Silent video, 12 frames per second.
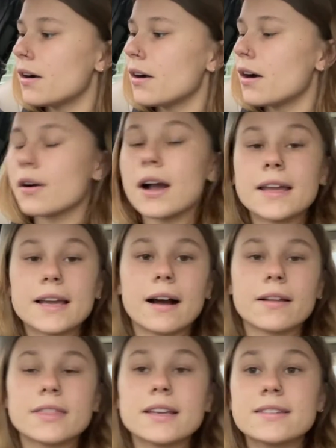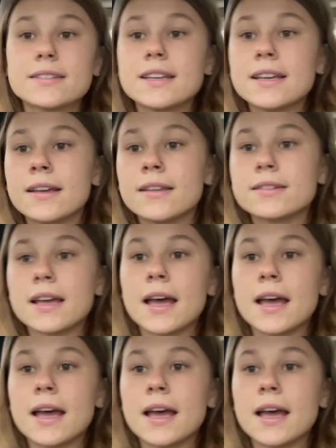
Okay, yeah, this is